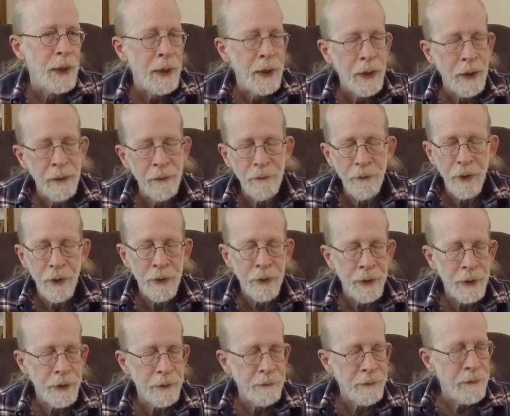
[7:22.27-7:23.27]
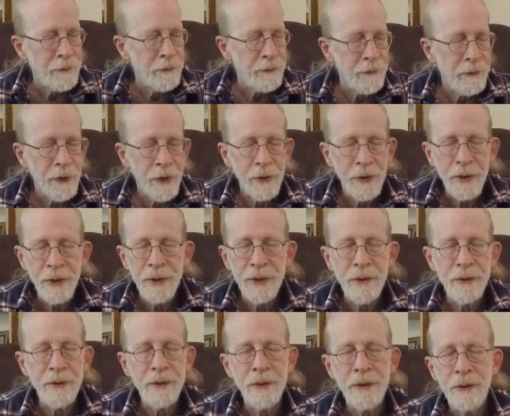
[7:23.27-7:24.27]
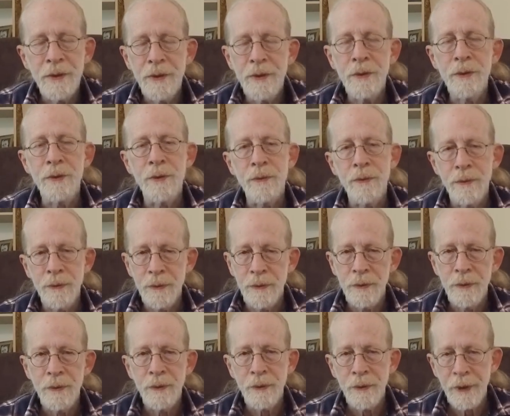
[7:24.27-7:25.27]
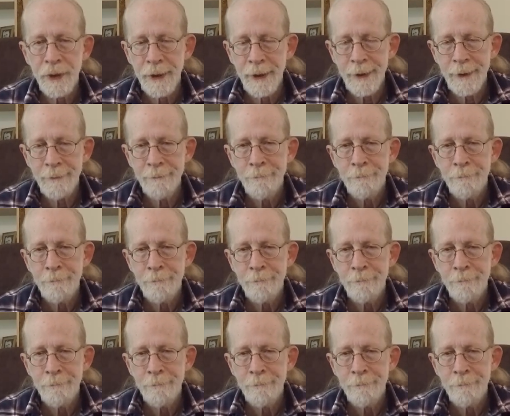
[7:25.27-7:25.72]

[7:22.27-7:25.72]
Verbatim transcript: and very, very easy to do. Okay?